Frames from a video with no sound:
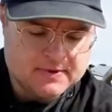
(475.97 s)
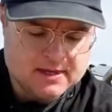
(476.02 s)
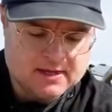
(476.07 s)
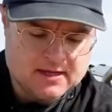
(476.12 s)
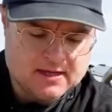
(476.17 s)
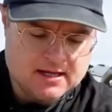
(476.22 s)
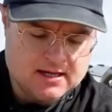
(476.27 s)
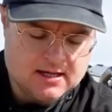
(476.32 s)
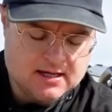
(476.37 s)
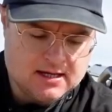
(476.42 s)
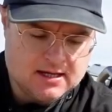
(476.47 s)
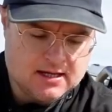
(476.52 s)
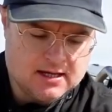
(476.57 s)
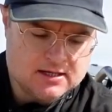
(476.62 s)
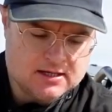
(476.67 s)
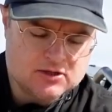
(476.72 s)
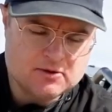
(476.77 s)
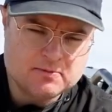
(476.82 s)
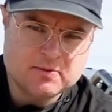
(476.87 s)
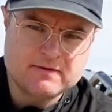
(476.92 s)

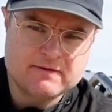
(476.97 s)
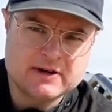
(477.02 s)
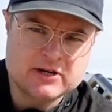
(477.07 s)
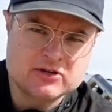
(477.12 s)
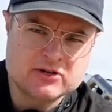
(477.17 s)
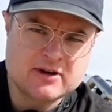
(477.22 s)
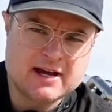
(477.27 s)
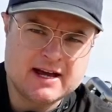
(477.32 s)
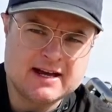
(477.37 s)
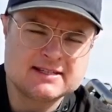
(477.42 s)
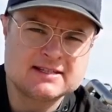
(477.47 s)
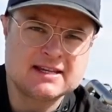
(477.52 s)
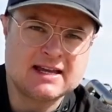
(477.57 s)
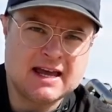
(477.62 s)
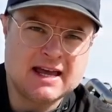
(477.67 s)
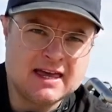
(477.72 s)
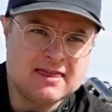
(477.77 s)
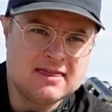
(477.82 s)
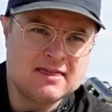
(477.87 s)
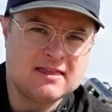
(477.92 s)
The Super Adventure S
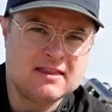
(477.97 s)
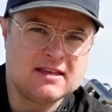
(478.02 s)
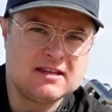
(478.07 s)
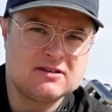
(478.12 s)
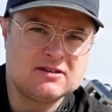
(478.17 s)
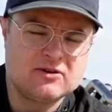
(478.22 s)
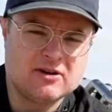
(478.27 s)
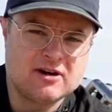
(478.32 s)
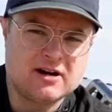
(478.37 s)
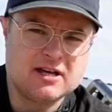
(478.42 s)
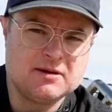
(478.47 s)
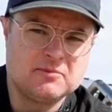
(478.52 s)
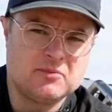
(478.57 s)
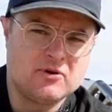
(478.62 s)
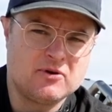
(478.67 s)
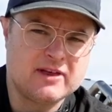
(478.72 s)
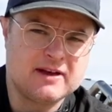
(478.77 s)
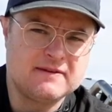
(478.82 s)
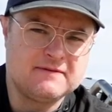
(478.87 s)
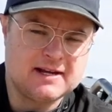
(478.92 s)
and the Ducati
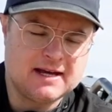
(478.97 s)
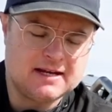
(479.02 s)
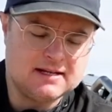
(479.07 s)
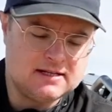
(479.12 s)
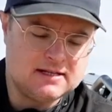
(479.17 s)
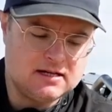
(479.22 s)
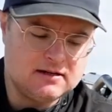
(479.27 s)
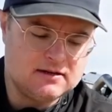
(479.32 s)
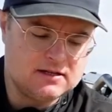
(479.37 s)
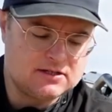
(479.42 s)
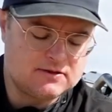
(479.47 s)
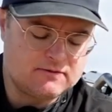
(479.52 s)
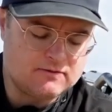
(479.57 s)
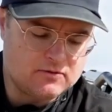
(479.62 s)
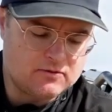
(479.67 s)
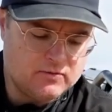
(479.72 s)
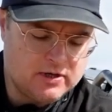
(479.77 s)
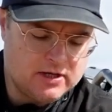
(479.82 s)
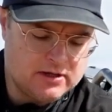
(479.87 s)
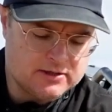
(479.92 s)
both have 19-inch
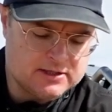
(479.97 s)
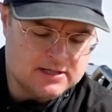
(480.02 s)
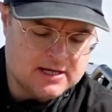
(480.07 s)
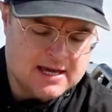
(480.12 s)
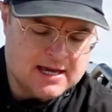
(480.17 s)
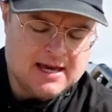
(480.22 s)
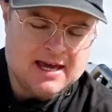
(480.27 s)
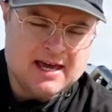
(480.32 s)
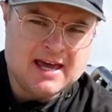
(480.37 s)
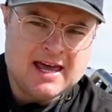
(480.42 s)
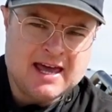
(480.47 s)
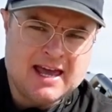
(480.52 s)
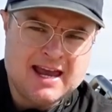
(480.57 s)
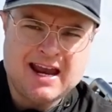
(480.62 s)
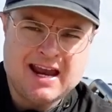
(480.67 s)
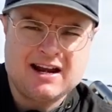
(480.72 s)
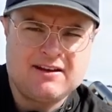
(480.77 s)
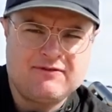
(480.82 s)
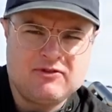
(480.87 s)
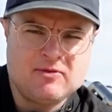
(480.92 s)
front wheels.
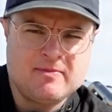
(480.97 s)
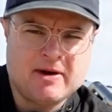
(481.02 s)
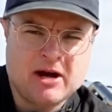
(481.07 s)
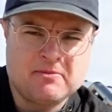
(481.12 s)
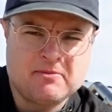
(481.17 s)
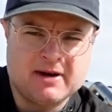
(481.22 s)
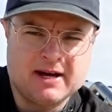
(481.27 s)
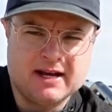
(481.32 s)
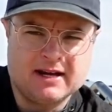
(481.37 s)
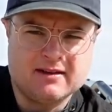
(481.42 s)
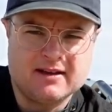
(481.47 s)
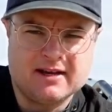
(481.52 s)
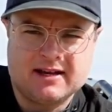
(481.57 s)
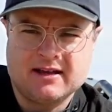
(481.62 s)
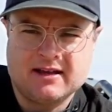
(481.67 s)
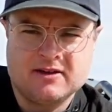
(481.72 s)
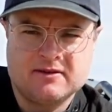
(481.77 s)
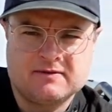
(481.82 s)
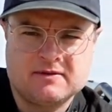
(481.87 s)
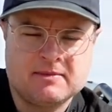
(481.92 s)
And if you mountain bike, like
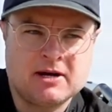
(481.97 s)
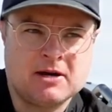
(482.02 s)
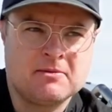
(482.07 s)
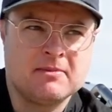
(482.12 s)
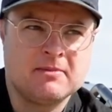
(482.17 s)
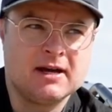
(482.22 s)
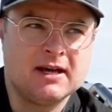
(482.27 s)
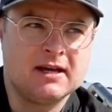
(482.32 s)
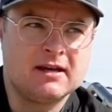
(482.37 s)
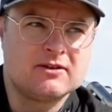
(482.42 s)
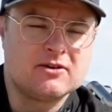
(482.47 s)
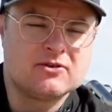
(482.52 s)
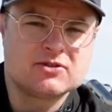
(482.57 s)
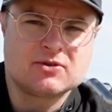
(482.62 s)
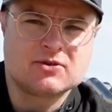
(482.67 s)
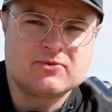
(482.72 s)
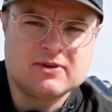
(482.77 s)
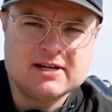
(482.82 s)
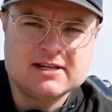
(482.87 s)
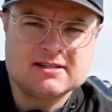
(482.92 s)
I love to mountain bike, there's
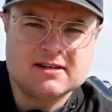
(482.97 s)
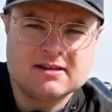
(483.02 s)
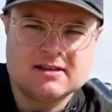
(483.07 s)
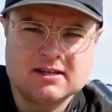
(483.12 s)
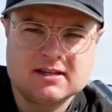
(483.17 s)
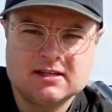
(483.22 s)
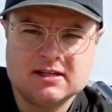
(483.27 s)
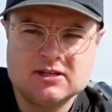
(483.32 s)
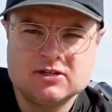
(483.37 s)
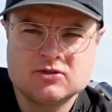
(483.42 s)
a reason that the